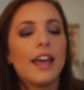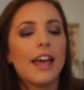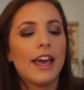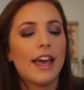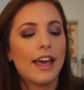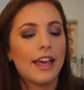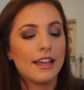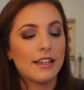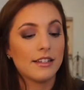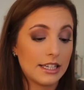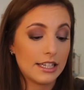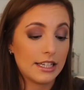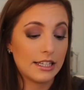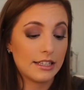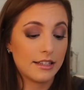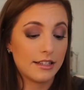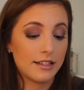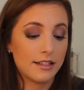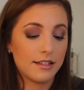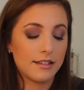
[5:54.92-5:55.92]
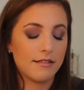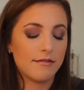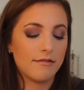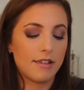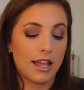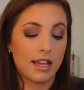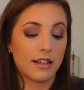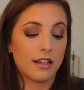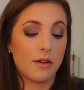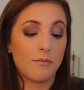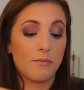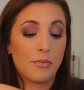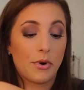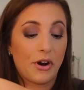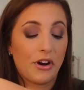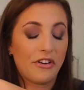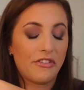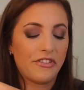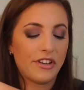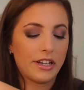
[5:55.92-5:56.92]
and it's like a
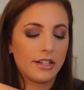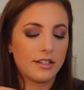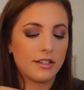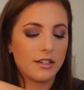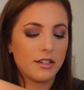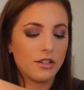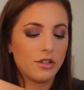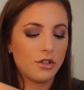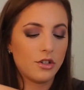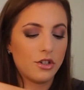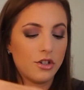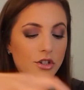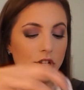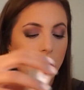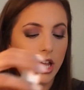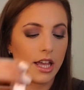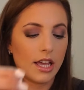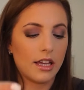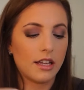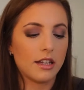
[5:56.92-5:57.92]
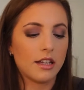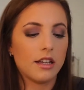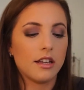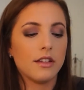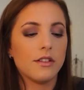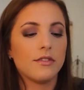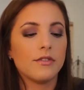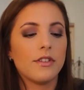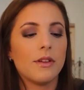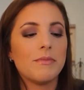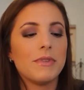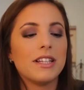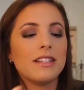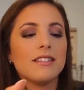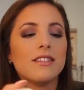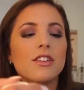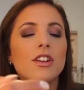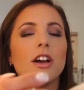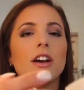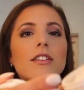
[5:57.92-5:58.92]
perfect shade of, I
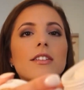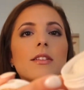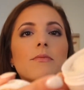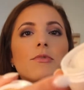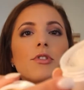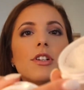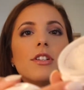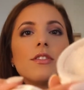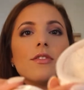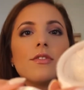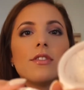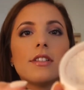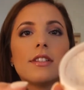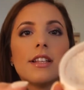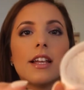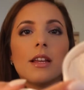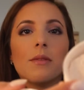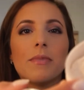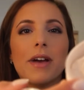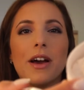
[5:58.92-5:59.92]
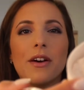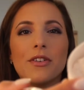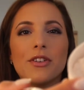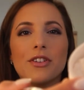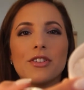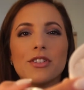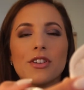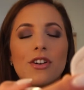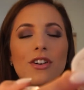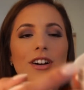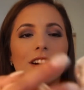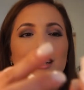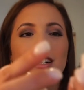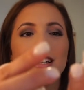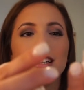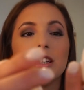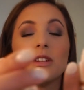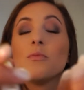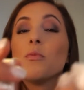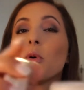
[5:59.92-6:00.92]
mean, you know how some translucent setting powders are
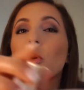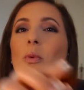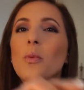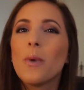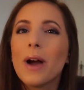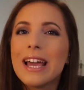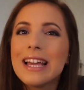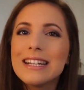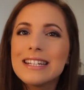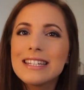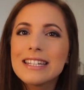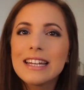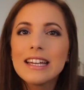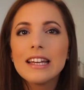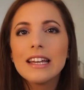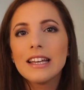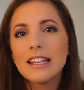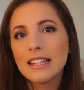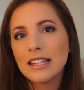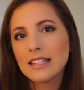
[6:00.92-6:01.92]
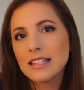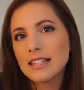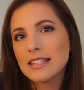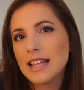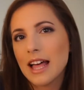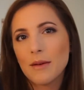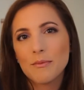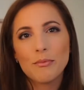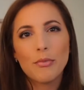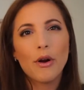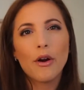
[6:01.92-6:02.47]
a little more white? This is that